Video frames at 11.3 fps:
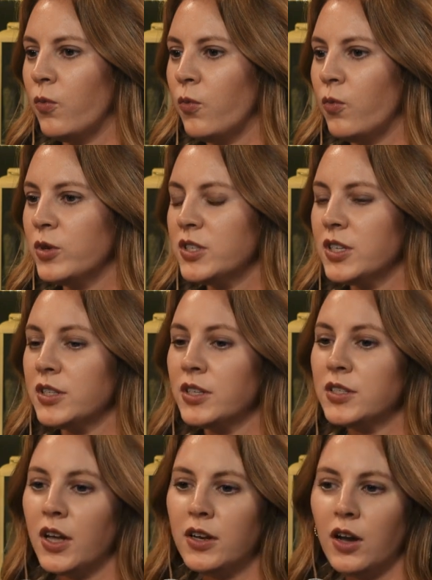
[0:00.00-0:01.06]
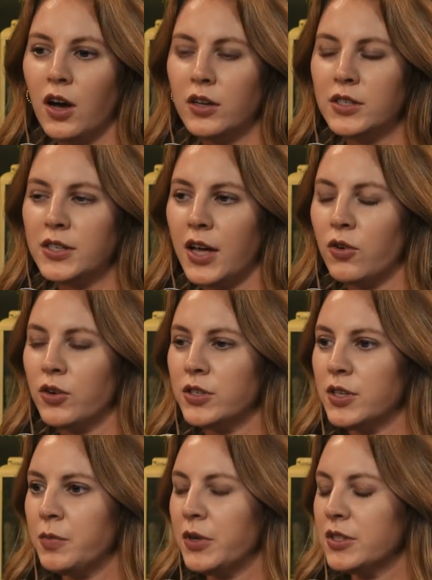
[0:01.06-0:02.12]
Was this a sudden onset or has
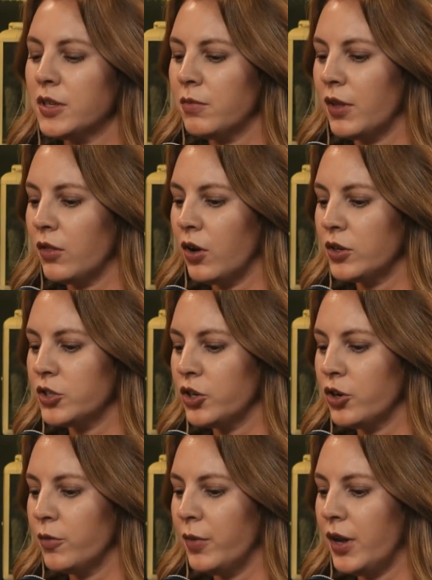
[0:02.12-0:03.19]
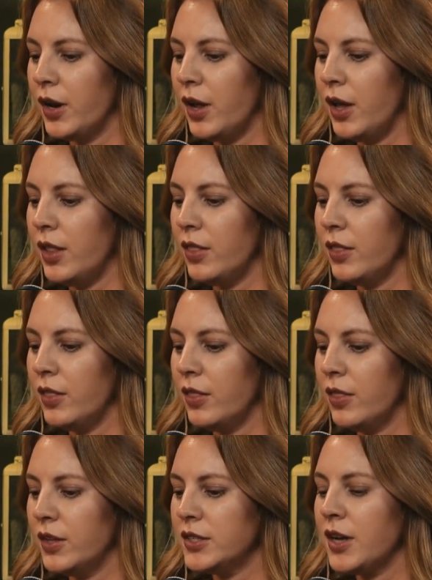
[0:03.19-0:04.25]
it been something long-term? And
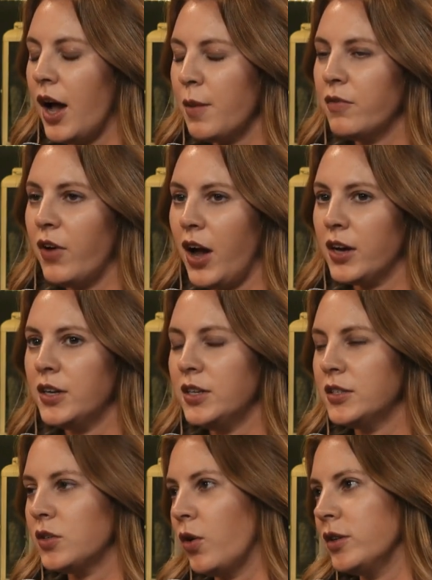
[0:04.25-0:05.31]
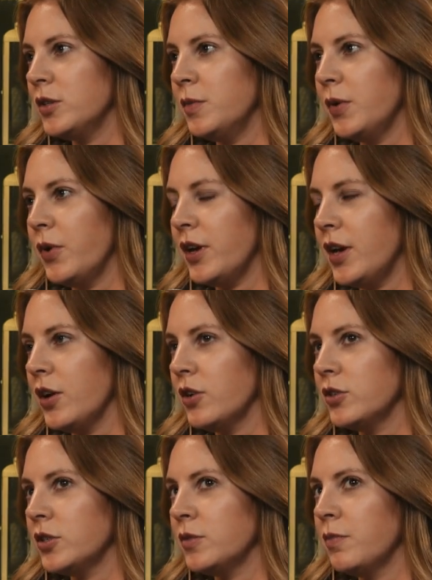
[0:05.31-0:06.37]
the type of acne is going to be what
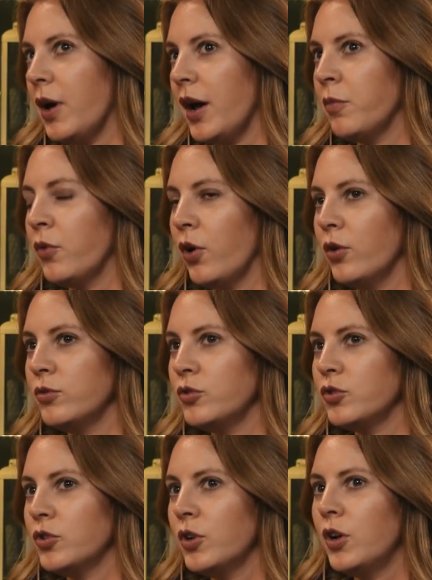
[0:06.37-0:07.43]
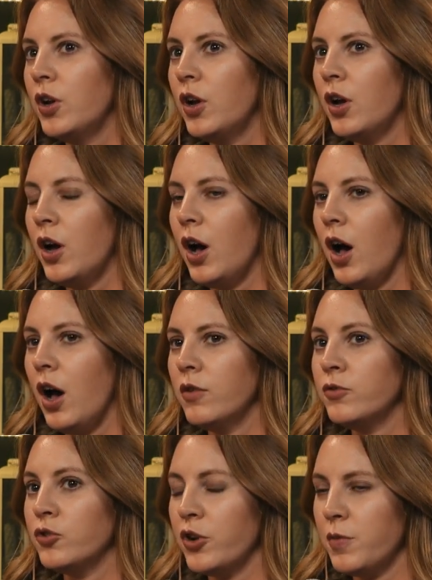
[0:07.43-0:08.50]
gears my approach
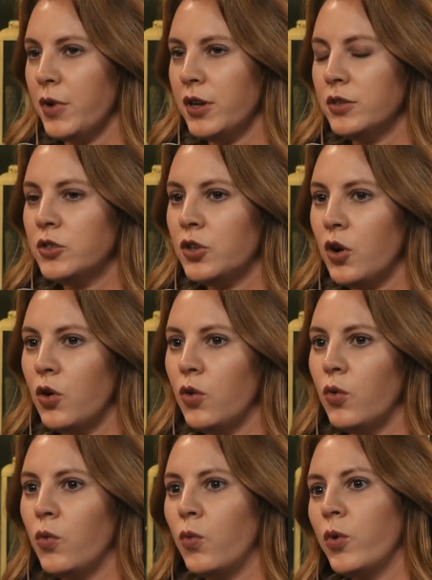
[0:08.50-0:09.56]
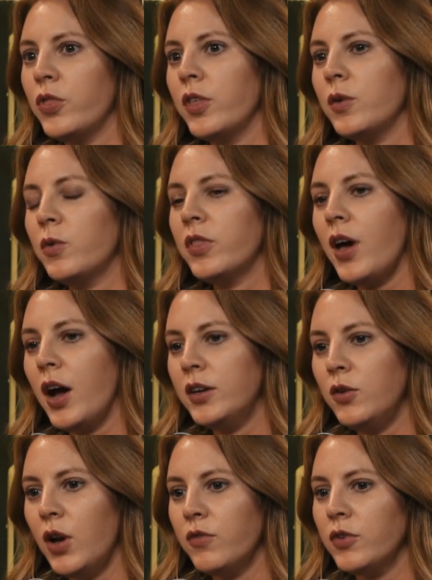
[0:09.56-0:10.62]
of treatment. So with acne,
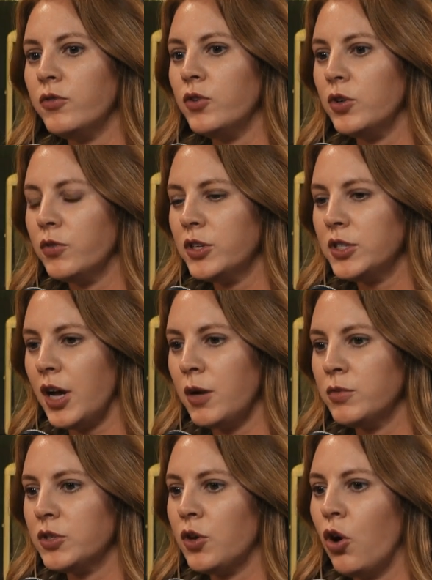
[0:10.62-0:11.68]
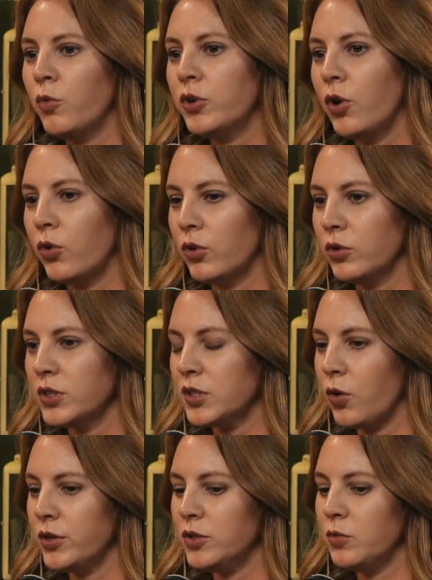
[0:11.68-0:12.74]
you have a few different types. Comedonal is
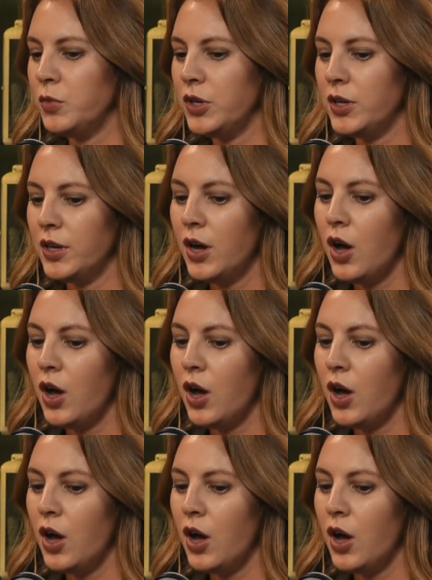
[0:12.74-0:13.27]
going to be